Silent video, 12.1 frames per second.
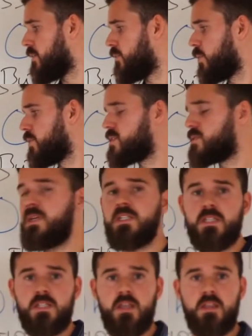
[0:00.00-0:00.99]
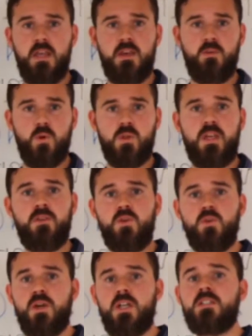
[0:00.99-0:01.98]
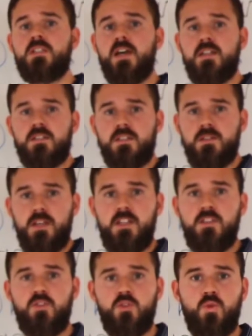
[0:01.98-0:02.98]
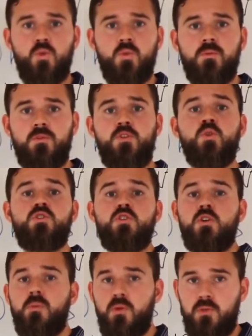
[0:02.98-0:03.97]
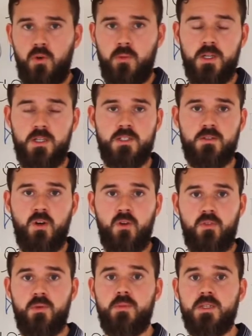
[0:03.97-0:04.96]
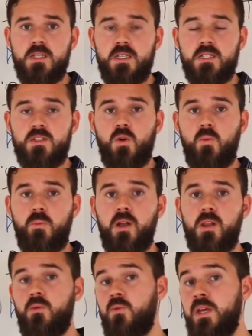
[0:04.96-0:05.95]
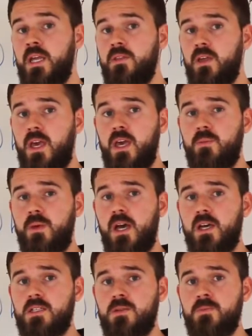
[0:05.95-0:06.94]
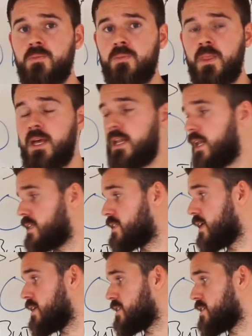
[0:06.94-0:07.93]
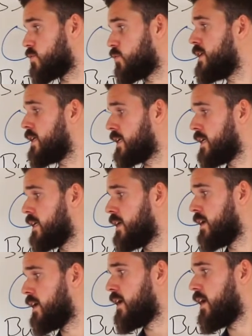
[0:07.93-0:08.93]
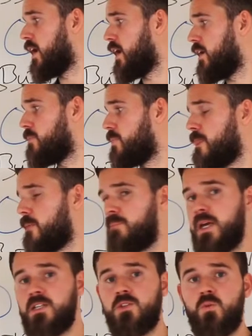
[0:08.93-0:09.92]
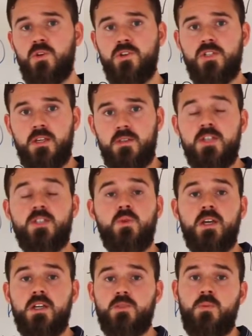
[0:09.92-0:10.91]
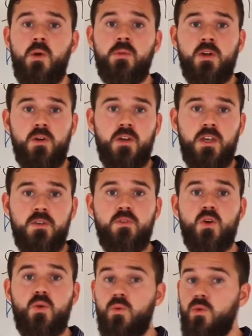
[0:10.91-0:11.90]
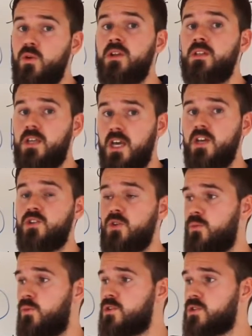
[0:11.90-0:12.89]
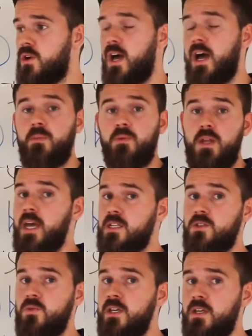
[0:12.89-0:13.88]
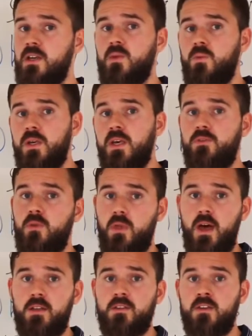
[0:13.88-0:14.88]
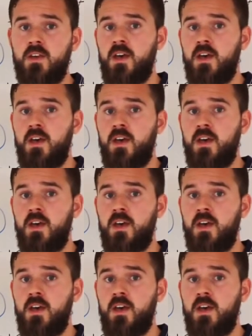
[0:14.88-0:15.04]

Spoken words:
what this means is that they will give you insights into future performance of the business. So by reading the KPIs, let's say it's each week, based on what you're seeing this week, it's probably going to give you a good indication of what's going to happen next week and the week after that.